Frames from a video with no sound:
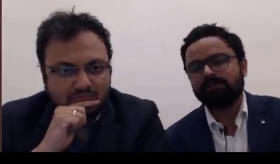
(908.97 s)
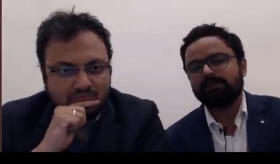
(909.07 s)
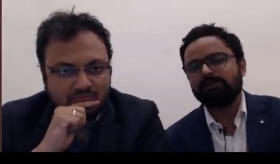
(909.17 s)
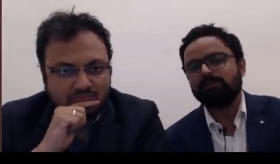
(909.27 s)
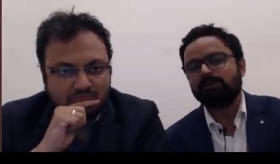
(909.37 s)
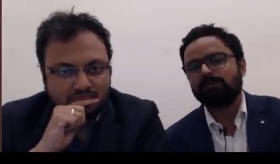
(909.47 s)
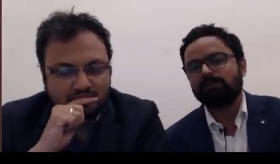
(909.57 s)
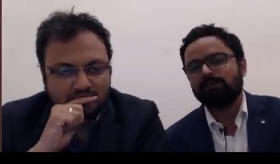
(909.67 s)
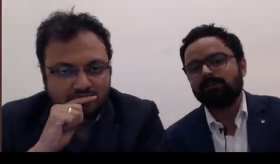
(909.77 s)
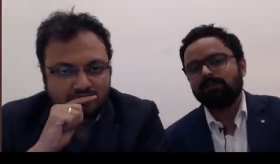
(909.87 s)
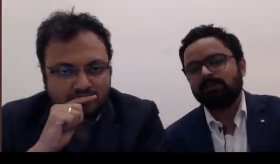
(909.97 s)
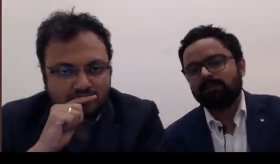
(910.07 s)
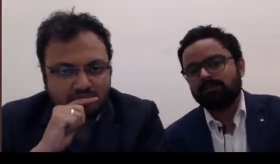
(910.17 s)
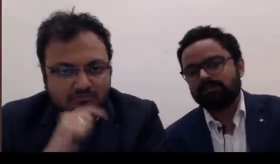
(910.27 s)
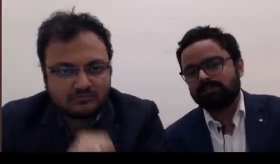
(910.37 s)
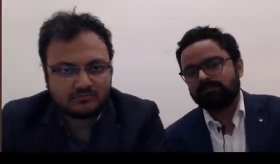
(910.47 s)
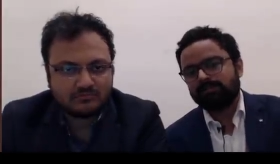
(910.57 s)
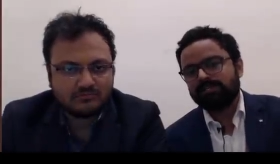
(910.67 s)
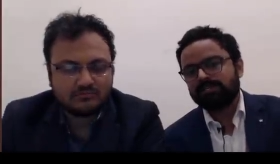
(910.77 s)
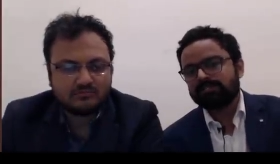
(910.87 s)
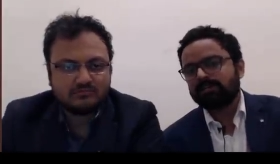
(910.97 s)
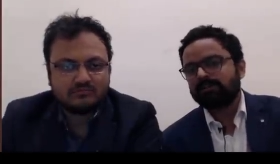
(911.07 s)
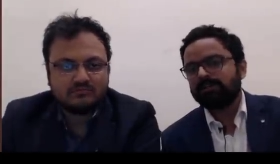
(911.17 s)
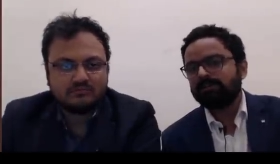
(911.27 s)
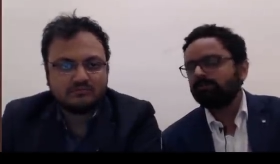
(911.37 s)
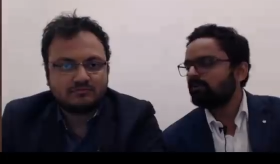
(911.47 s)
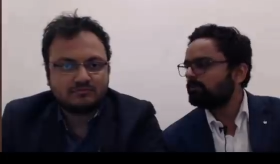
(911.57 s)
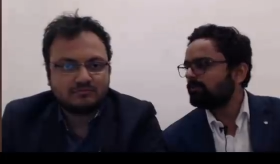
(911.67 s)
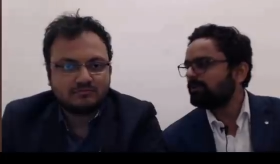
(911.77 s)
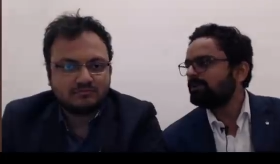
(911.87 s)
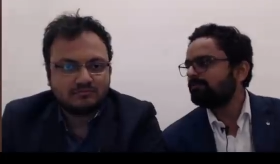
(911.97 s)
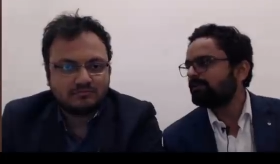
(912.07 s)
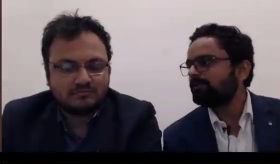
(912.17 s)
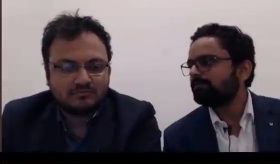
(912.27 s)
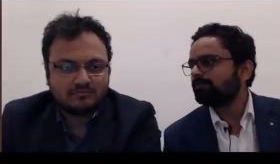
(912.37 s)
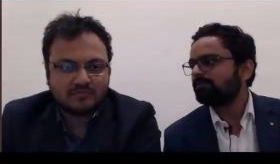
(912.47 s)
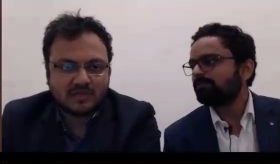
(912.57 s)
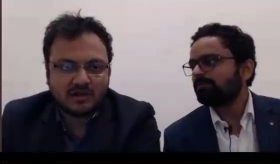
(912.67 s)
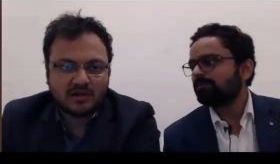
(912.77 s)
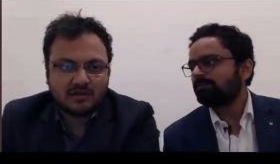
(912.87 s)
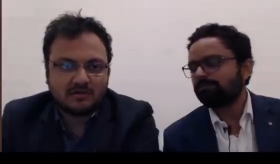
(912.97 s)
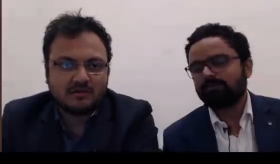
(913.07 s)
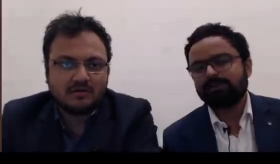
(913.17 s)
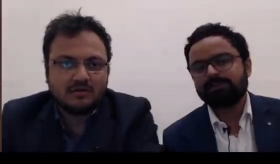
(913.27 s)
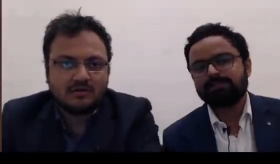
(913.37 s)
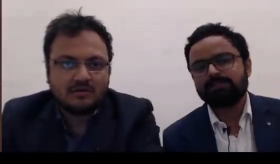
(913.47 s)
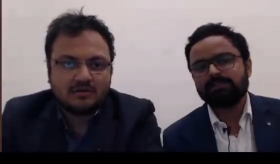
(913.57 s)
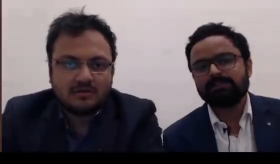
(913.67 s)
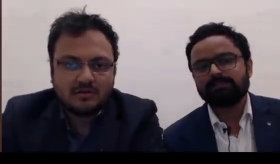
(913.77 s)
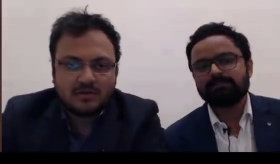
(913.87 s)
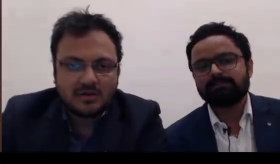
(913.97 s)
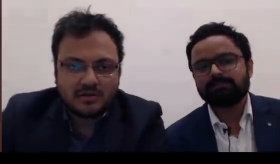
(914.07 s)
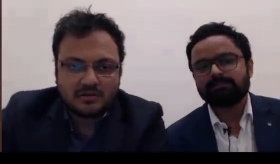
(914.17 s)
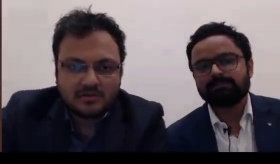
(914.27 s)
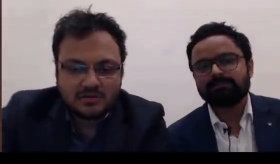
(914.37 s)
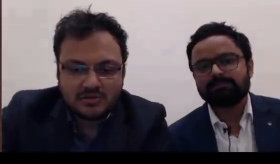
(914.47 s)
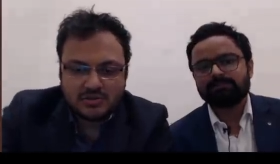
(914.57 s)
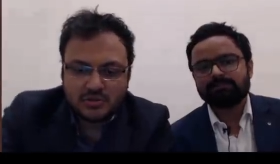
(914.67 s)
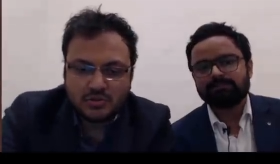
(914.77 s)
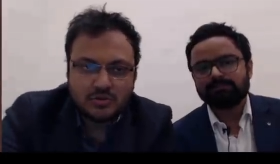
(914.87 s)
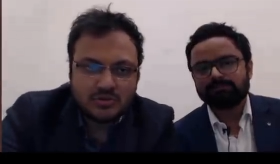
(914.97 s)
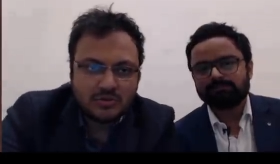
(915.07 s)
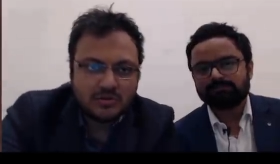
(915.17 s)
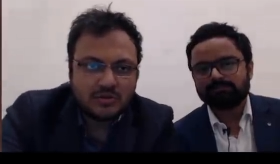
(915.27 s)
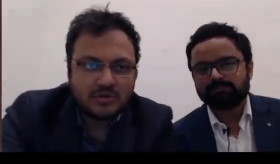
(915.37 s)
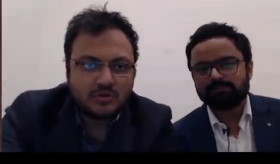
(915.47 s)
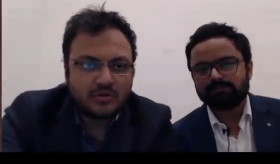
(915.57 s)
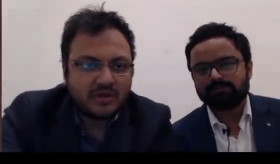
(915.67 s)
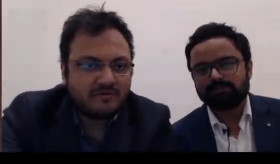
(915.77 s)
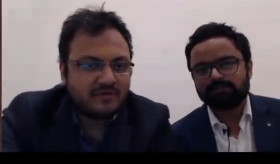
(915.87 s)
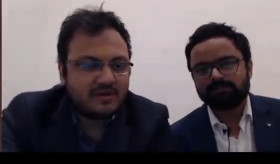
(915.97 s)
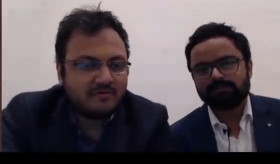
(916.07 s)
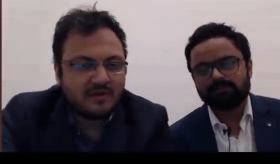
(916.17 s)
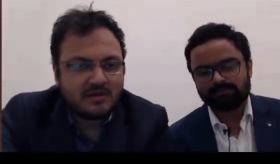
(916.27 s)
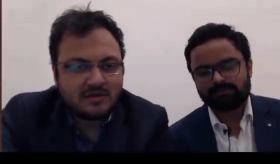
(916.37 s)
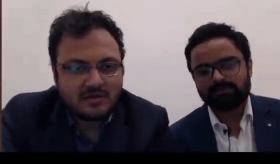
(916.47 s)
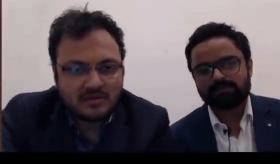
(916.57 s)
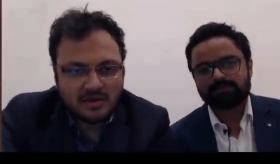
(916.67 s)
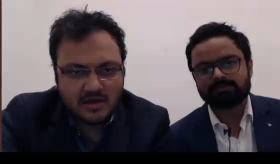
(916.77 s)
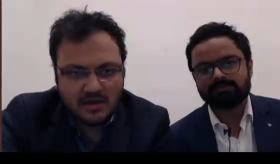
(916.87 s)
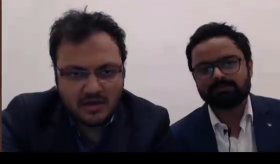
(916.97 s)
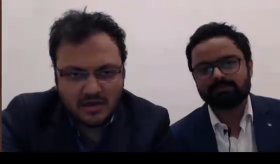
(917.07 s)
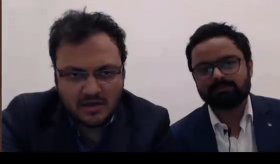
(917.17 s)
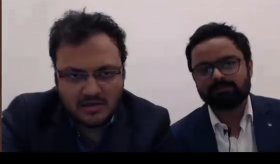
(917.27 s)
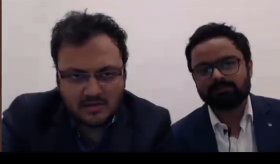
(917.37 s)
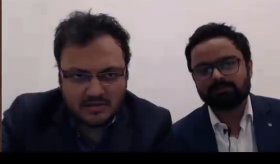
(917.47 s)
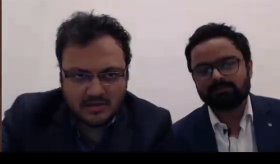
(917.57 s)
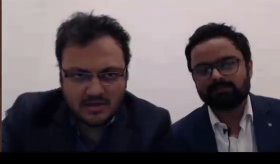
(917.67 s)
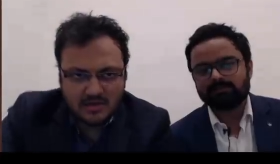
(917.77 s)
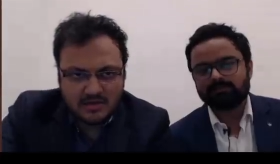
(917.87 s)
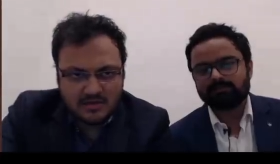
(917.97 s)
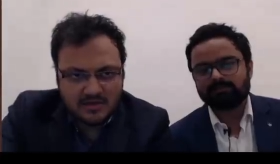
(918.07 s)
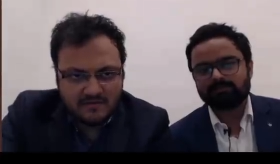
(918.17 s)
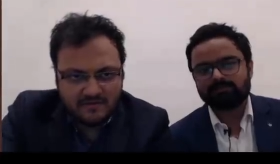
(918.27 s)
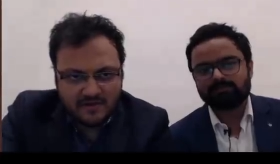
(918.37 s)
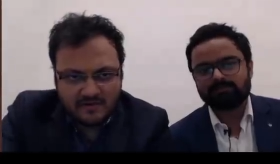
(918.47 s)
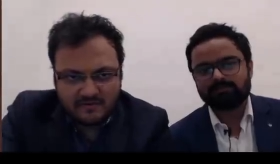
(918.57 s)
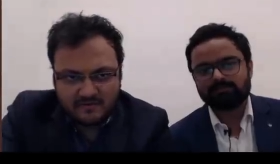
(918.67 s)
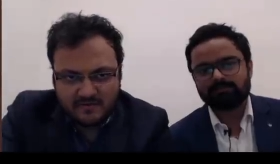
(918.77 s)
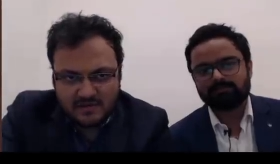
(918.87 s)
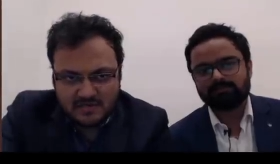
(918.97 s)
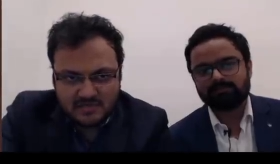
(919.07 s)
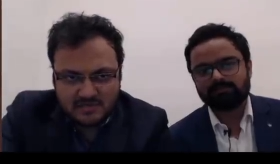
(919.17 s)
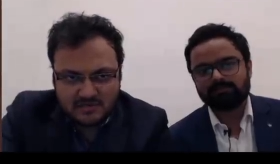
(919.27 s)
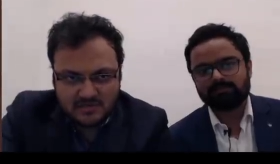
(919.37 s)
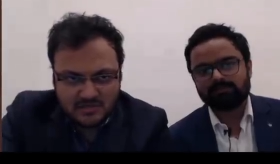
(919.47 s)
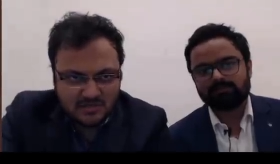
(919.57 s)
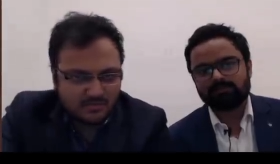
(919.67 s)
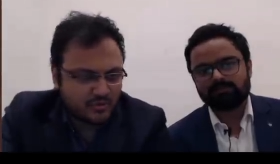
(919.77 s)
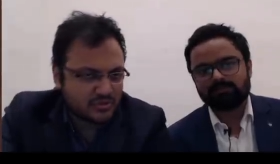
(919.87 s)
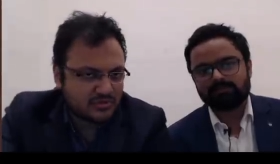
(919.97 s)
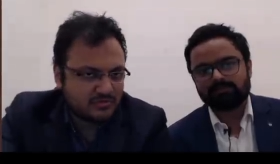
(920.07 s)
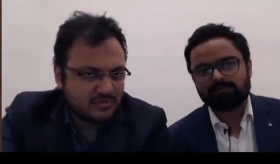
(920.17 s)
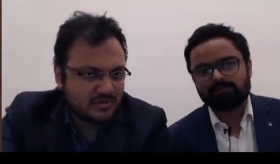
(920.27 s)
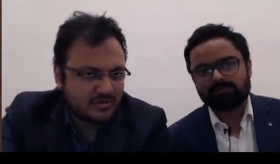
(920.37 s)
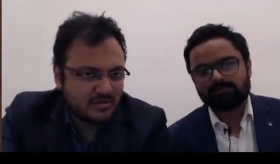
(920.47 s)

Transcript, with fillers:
Speaker 1: then your uh, pieces are ready to come on d5 right quite easily
Speaker 2: so rook f d1 yes i think d5 is still possible